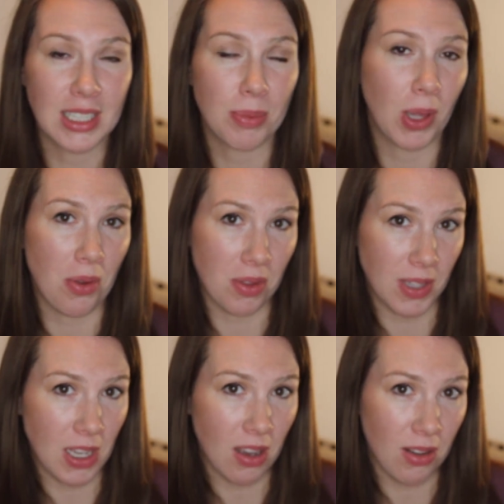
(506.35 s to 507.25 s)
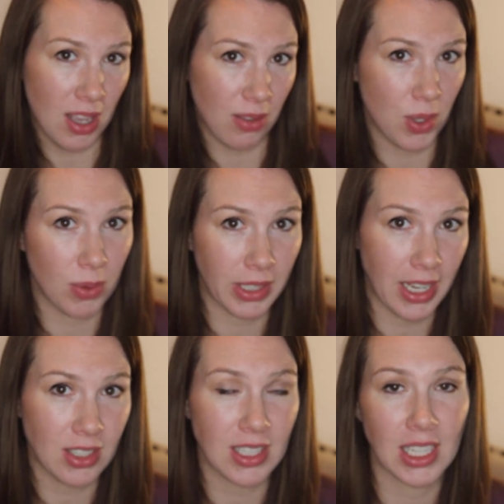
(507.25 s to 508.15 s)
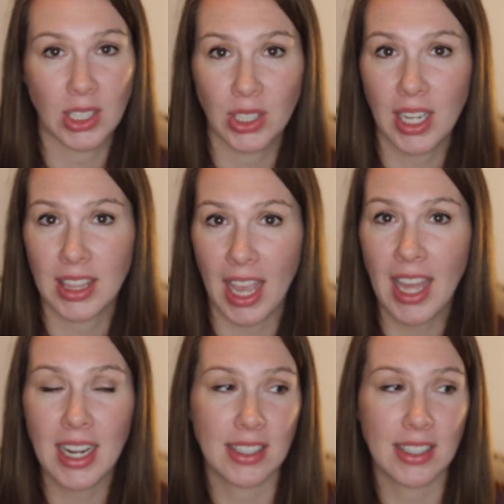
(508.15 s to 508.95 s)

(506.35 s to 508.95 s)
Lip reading: It's below the video if you would like to take a look at that,